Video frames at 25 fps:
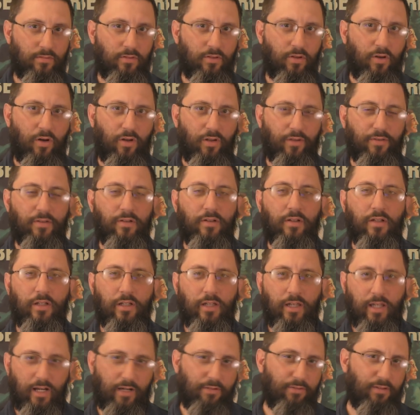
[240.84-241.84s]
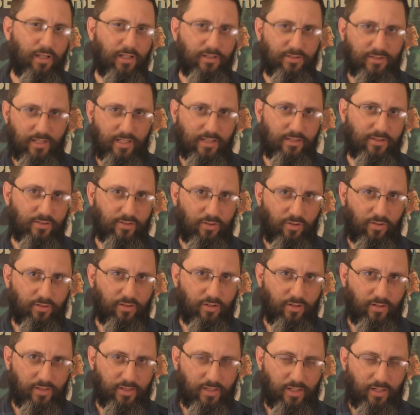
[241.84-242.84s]
cult. And I realize he has his
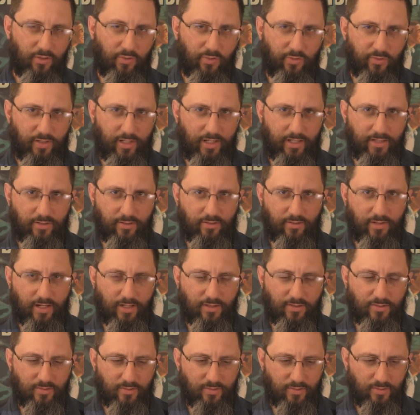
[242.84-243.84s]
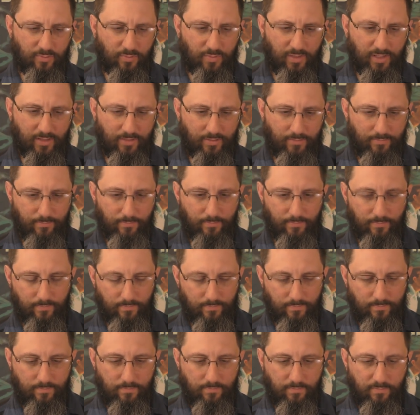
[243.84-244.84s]
online online donations as well
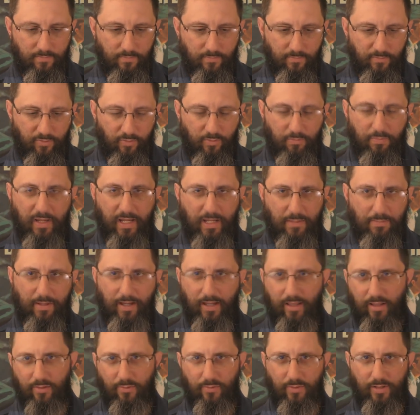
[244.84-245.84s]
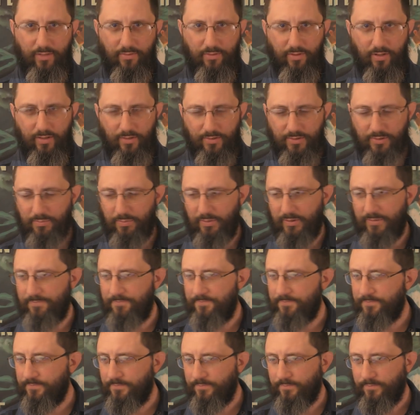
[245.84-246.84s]
through PayPal and whatever else, but
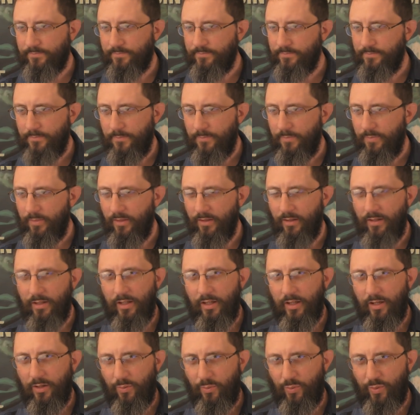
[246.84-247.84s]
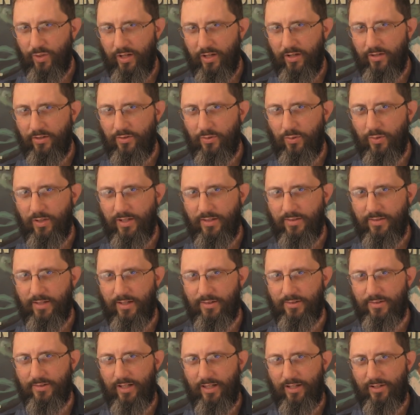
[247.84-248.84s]
one hundred twenty
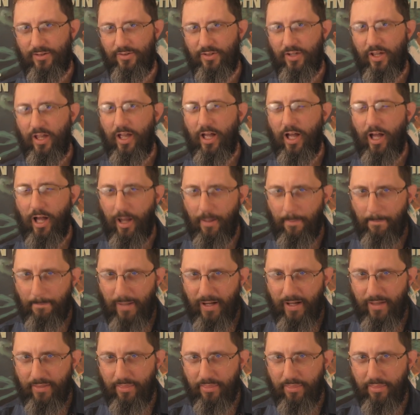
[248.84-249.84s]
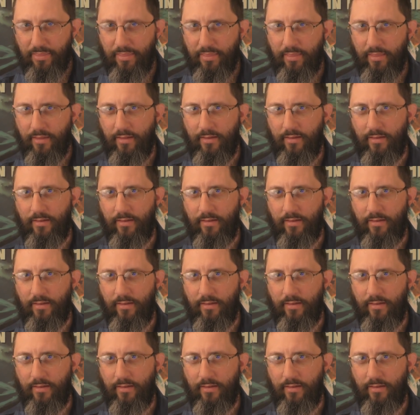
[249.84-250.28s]
thousand dollars a month